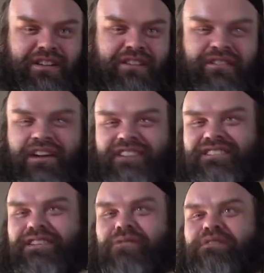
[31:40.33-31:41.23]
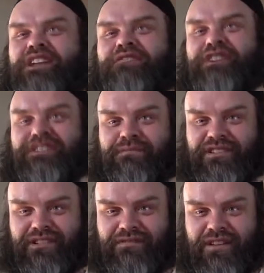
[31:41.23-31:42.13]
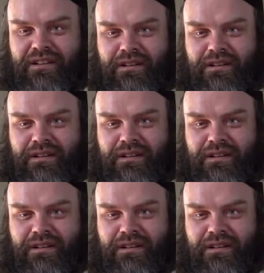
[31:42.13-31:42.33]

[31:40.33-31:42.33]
Now you guys know that I've corrected myself.